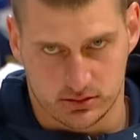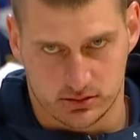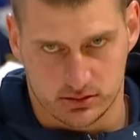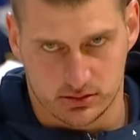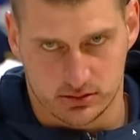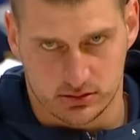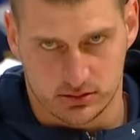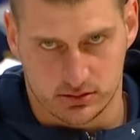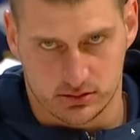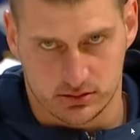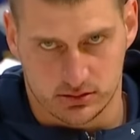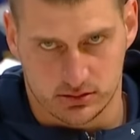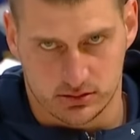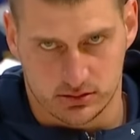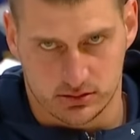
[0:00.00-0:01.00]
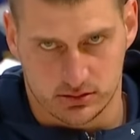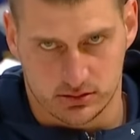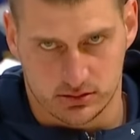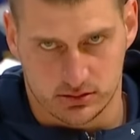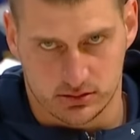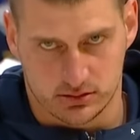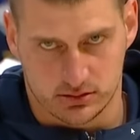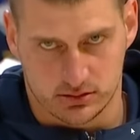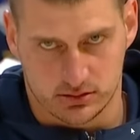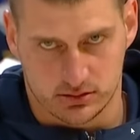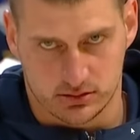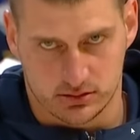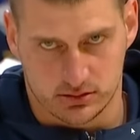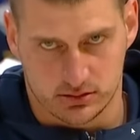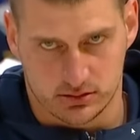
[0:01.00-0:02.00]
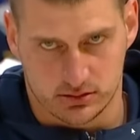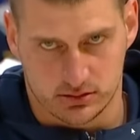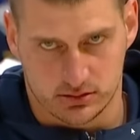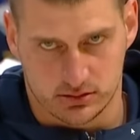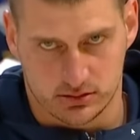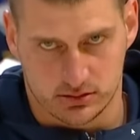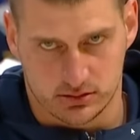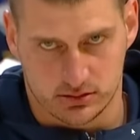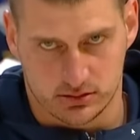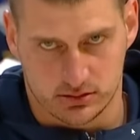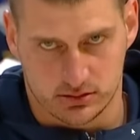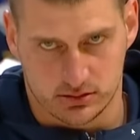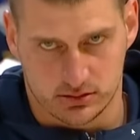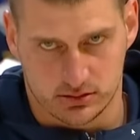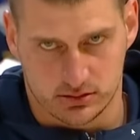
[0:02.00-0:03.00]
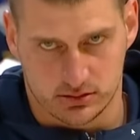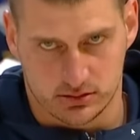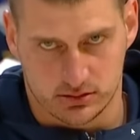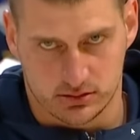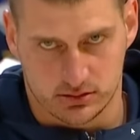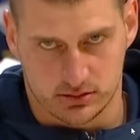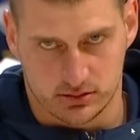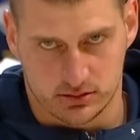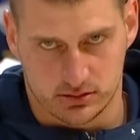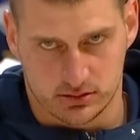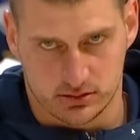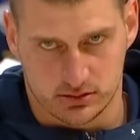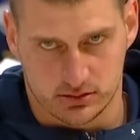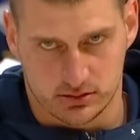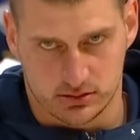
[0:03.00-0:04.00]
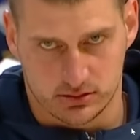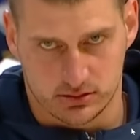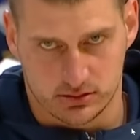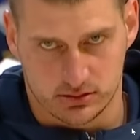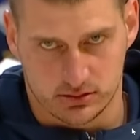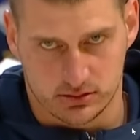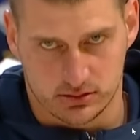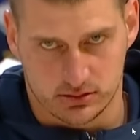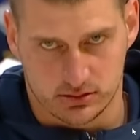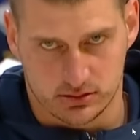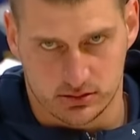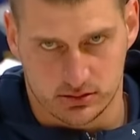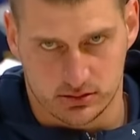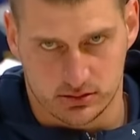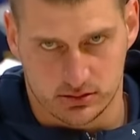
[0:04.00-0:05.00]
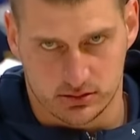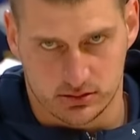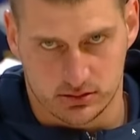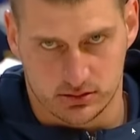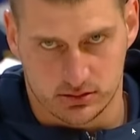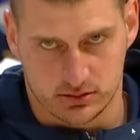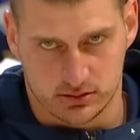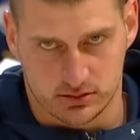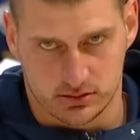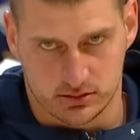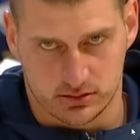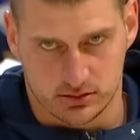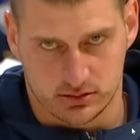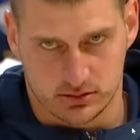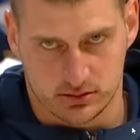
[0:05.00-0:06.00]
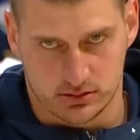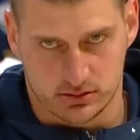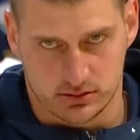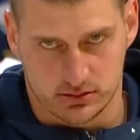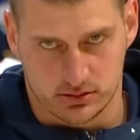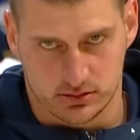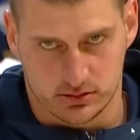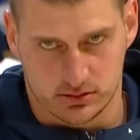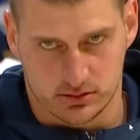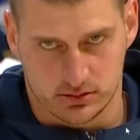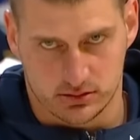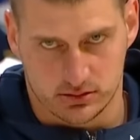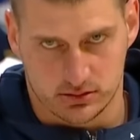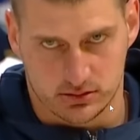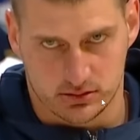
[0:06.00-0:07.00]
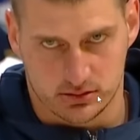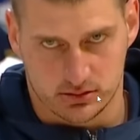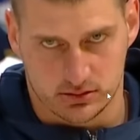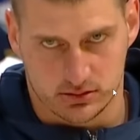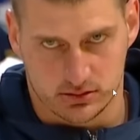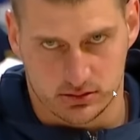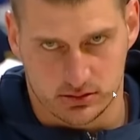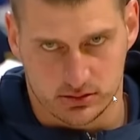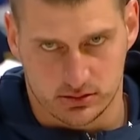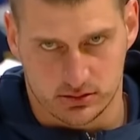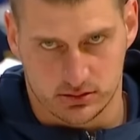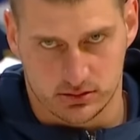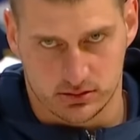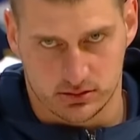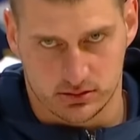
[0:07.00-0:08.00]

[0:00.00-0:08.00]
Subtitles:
[no speech]